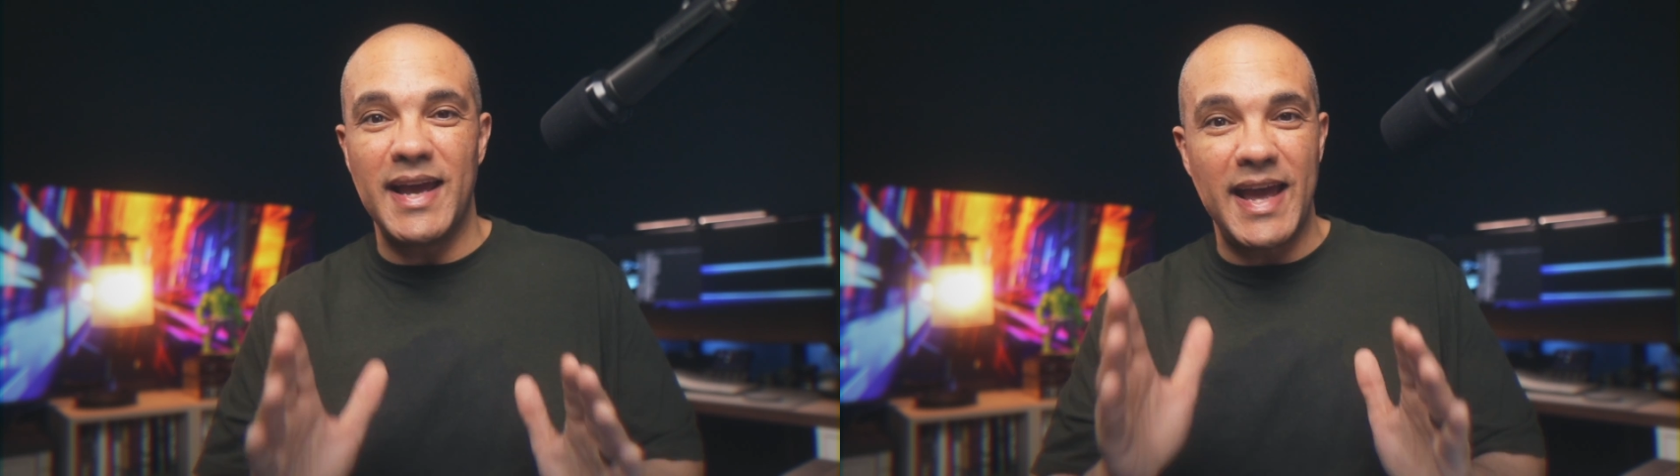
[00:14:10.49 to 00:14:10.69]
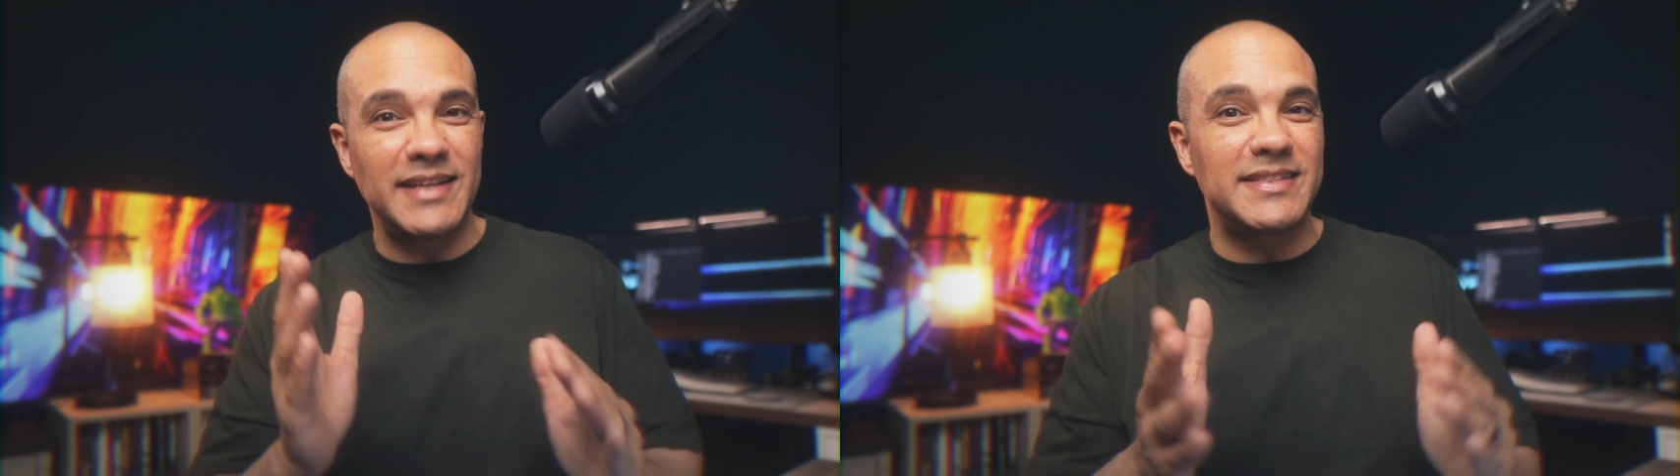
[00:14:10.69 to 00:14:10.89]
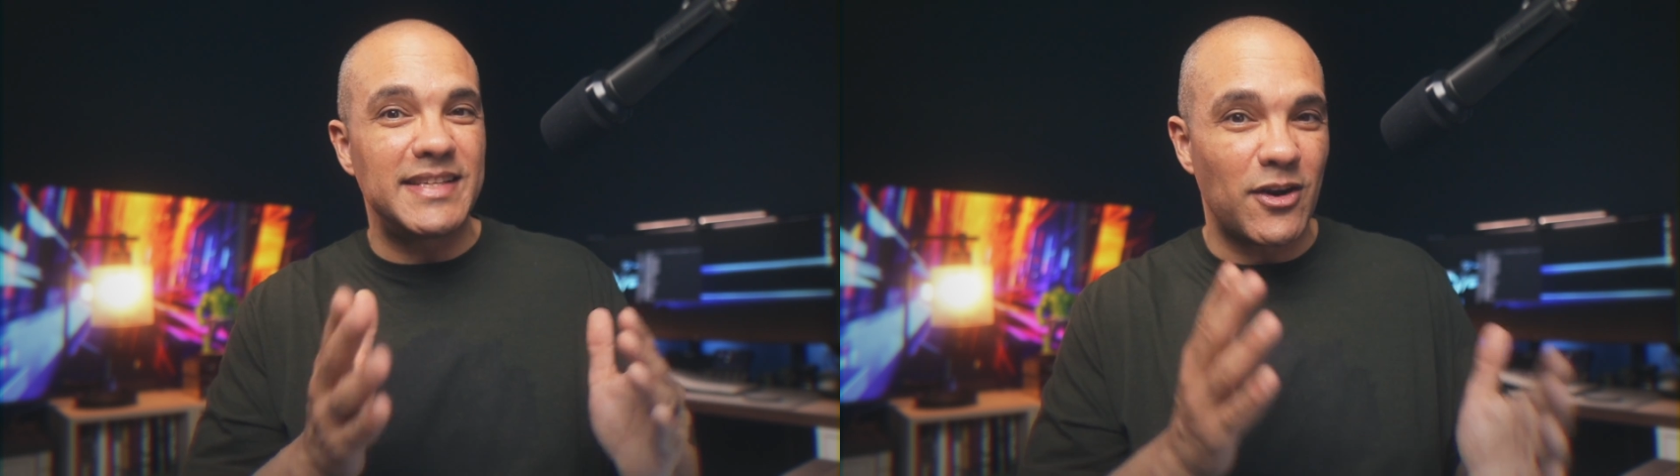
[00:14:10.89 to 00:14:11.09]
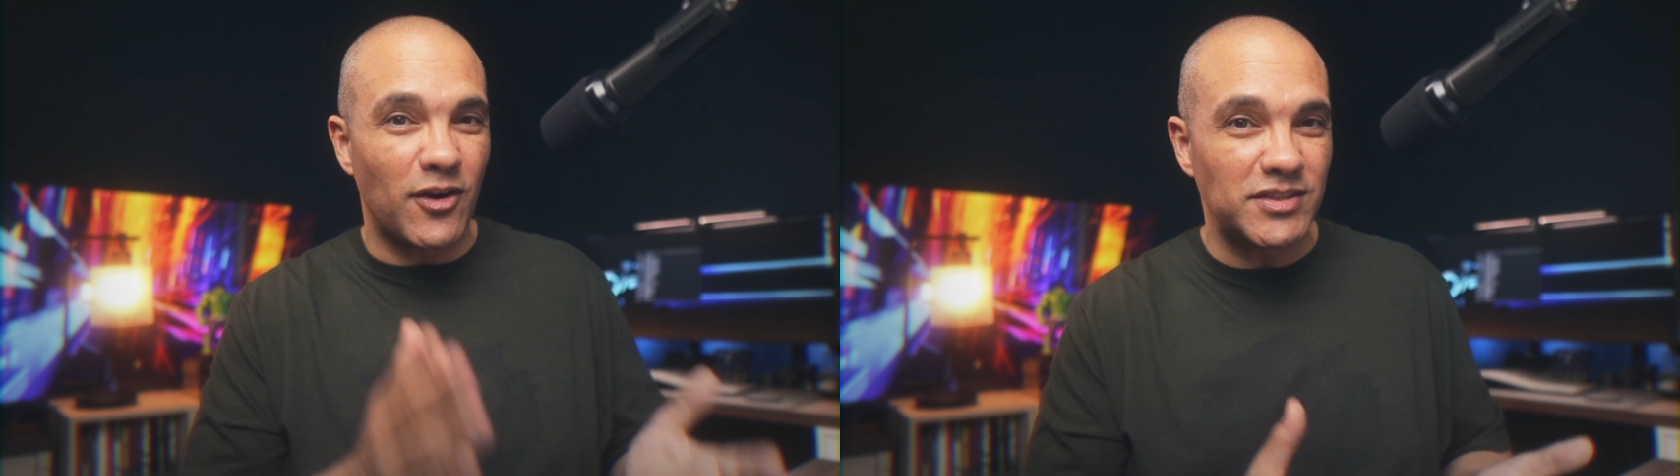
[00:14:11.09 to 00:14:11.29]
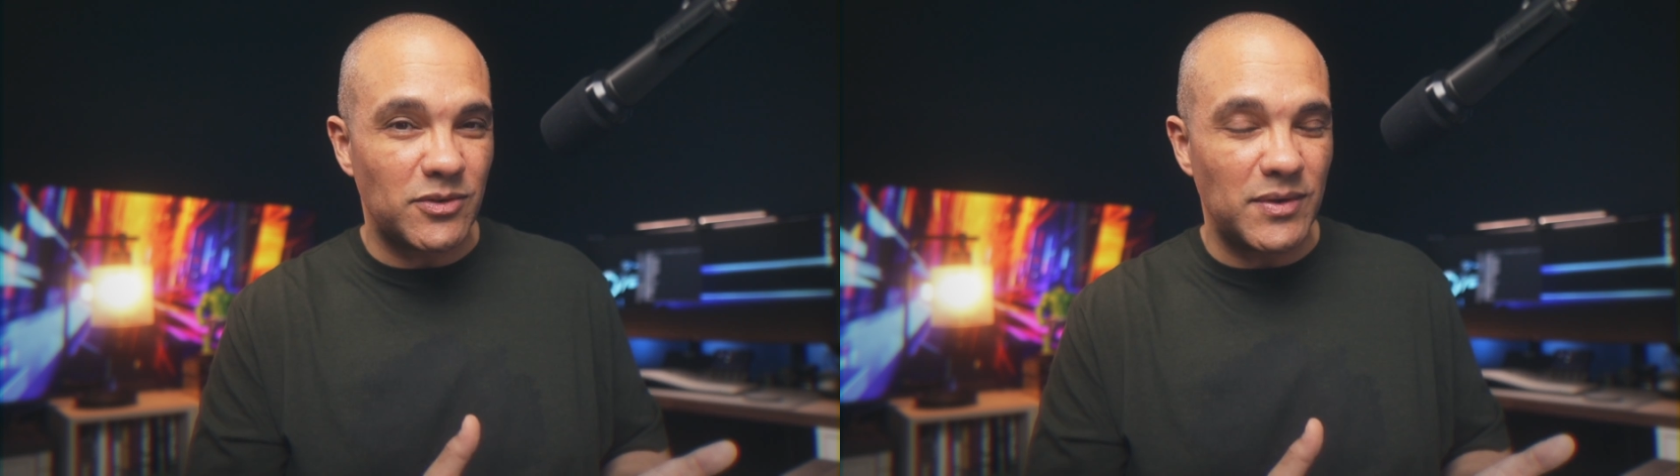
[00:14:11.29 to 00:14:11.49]
XDR
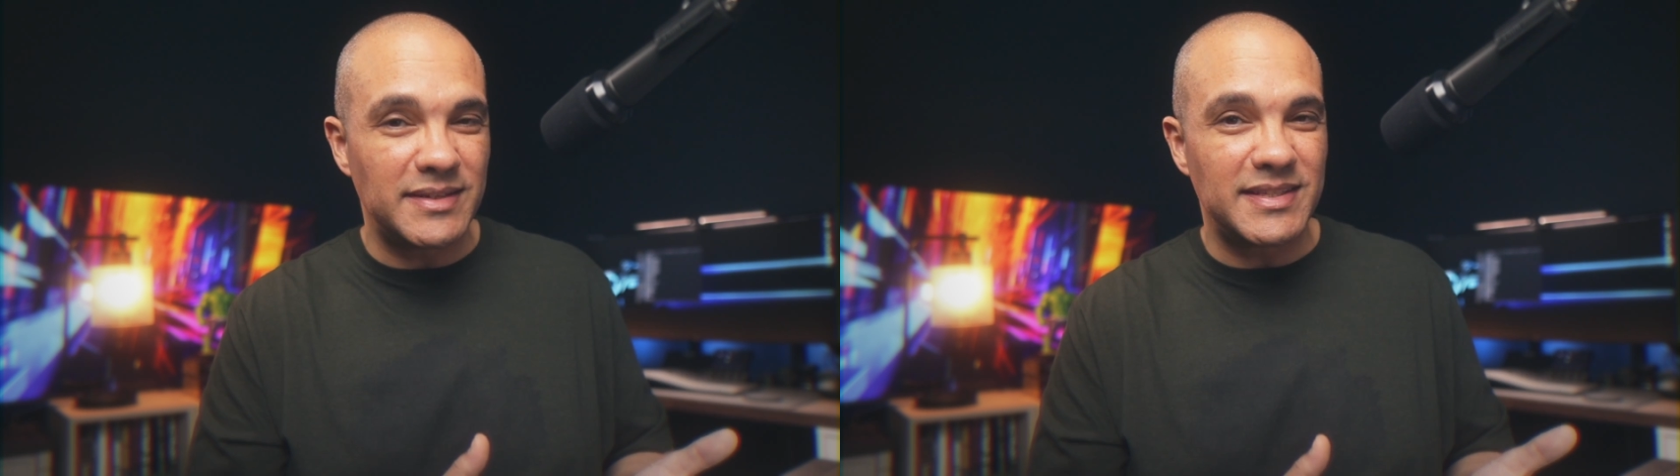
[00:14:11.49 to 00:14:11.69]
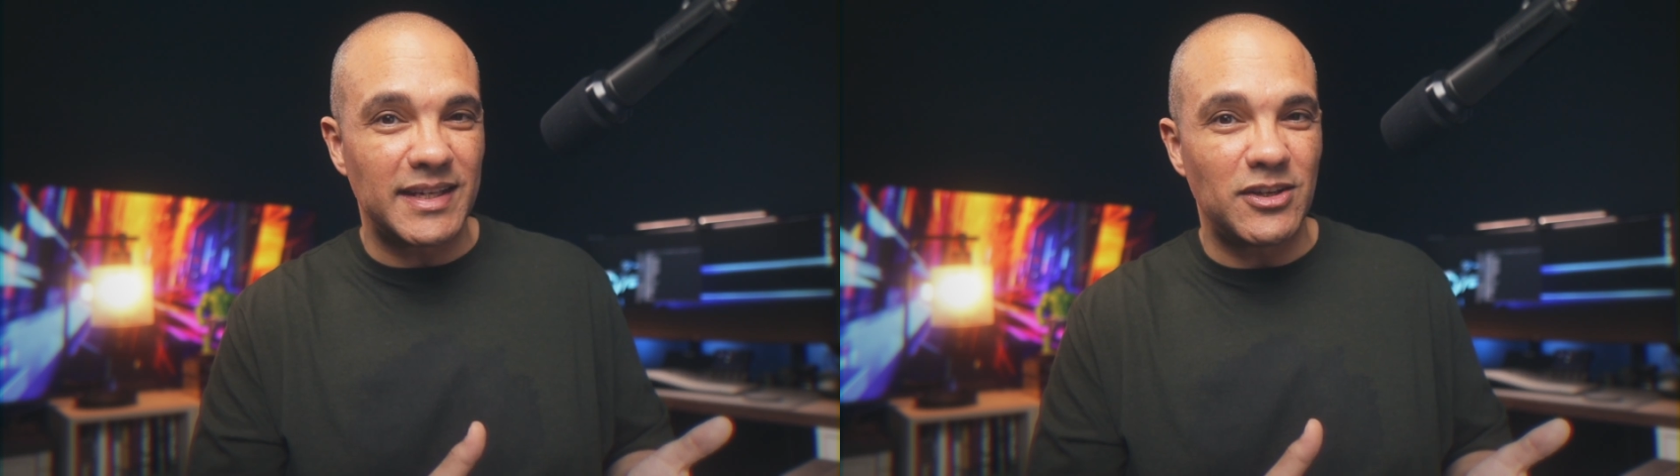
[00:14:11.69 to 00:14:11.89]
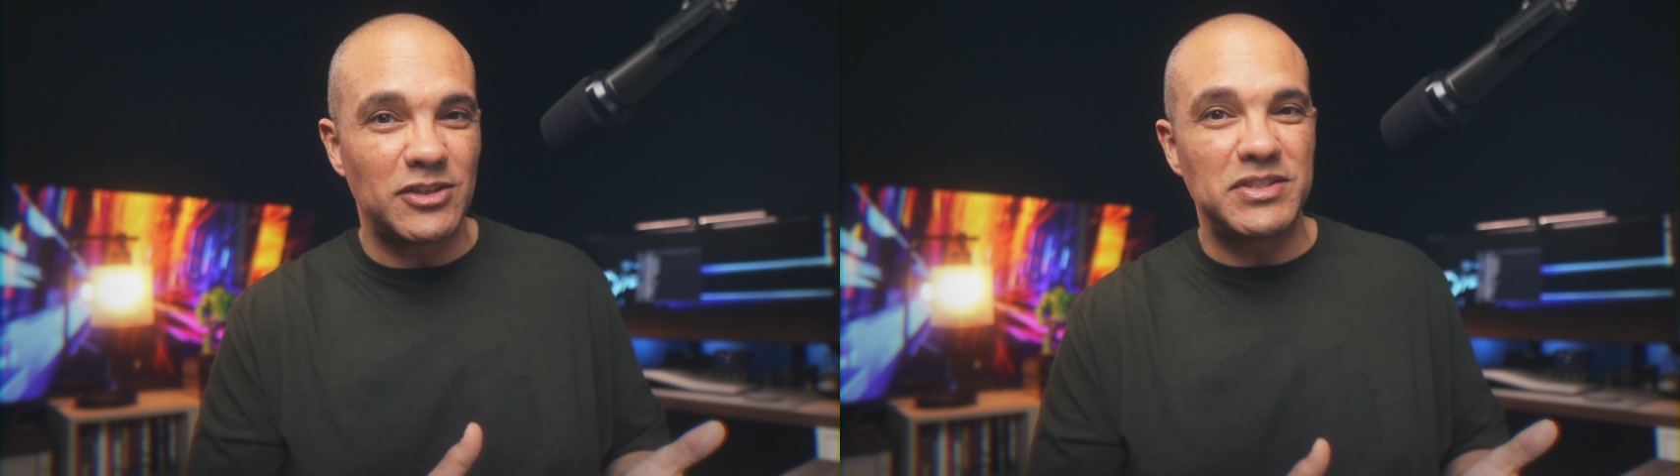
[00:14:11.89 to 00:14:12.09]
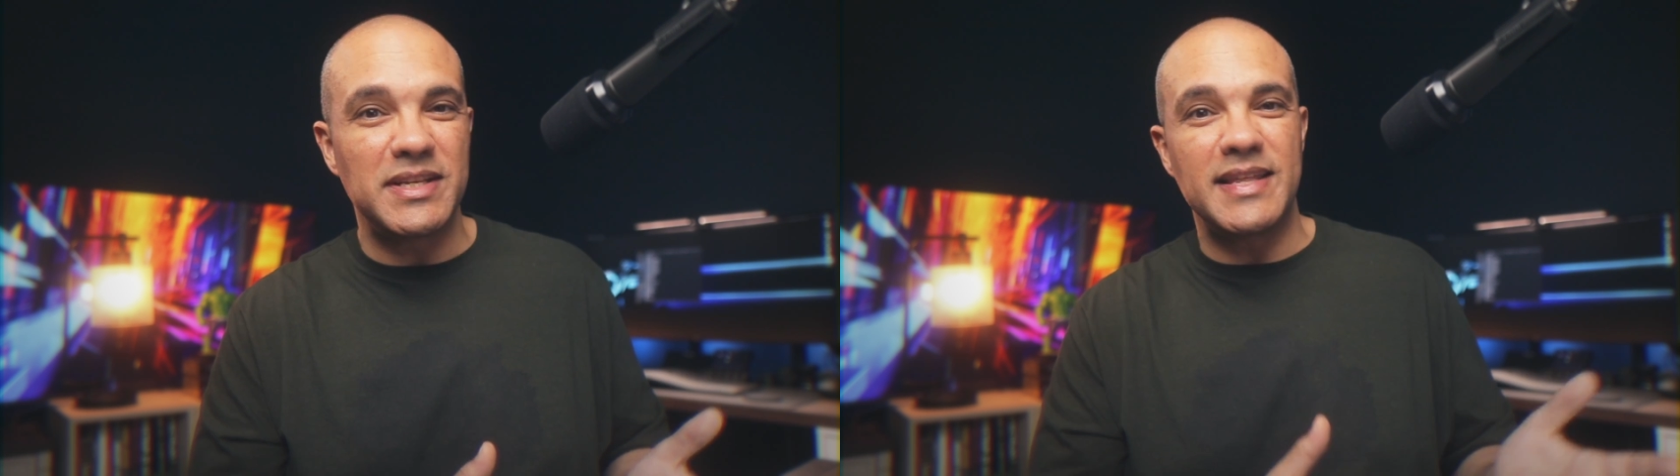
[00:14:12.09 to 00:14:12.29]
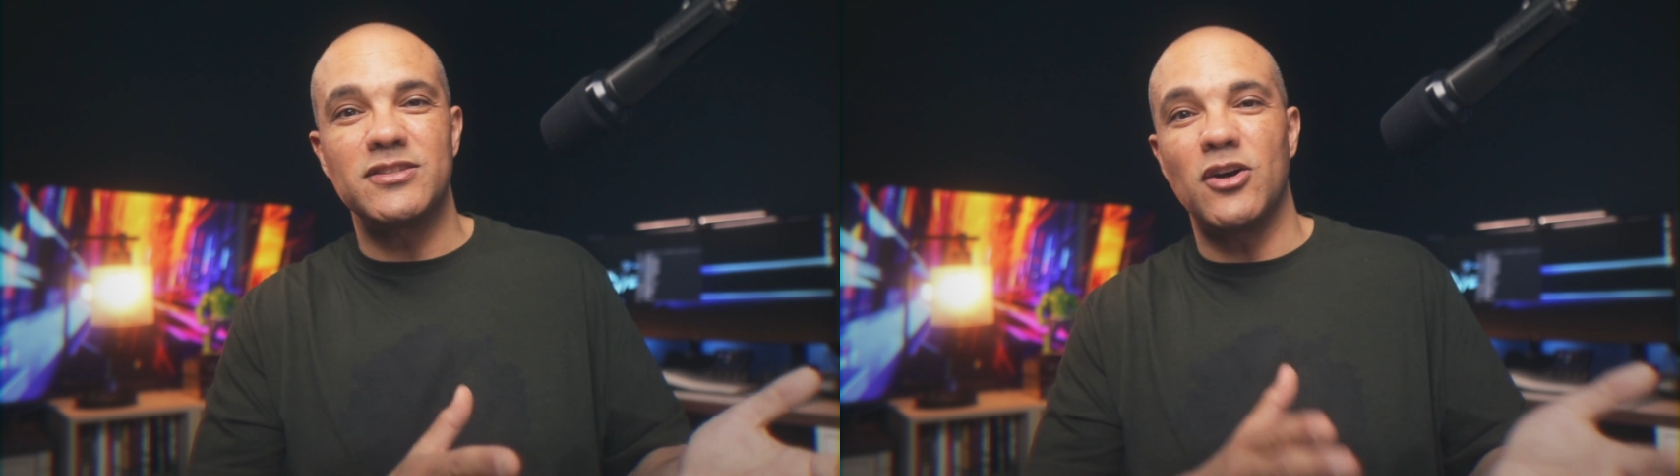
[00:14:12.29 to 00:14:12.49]
screen technology
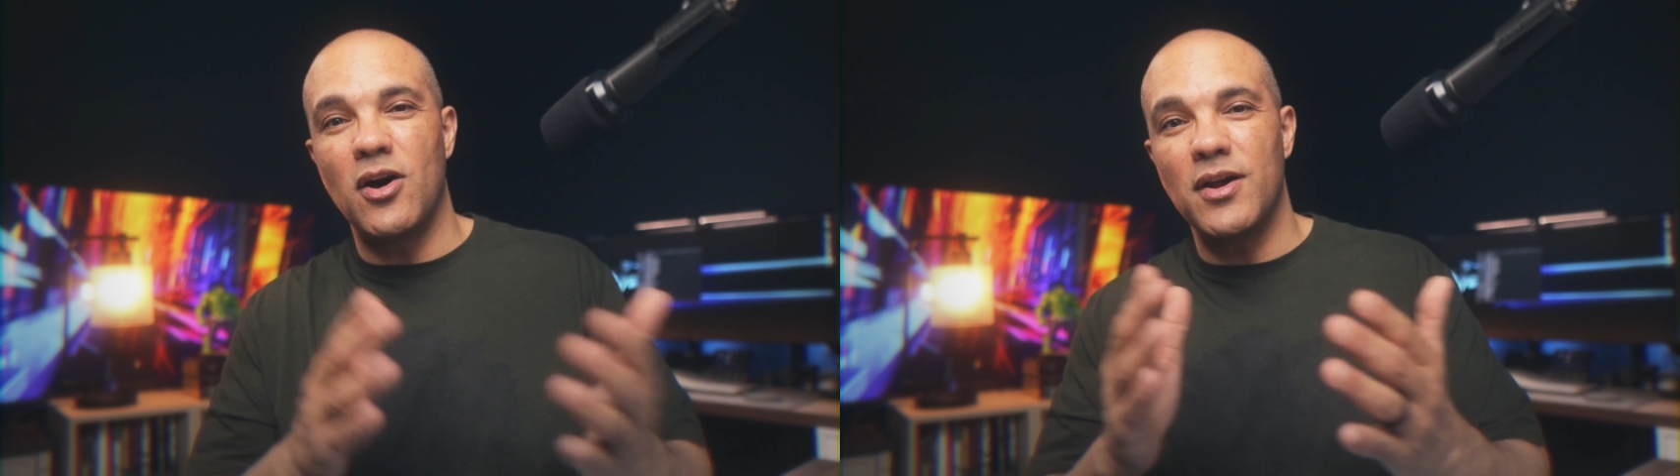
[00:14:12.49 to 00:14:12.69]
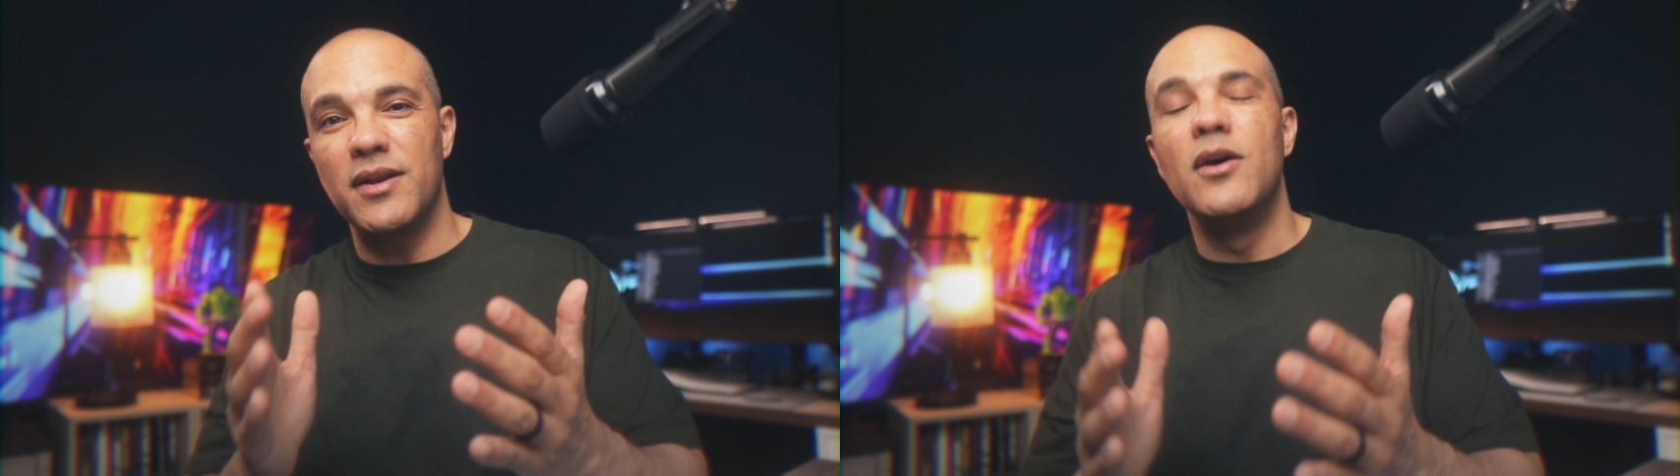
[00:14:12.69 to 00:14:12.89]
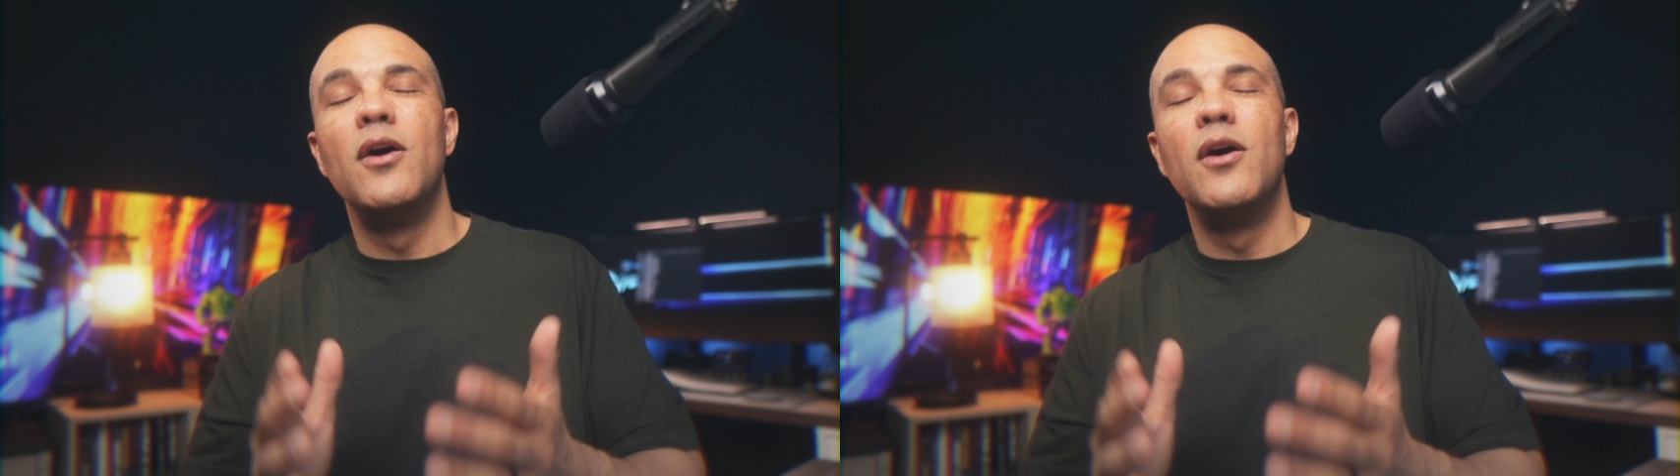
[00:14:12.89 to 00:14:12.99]
that's on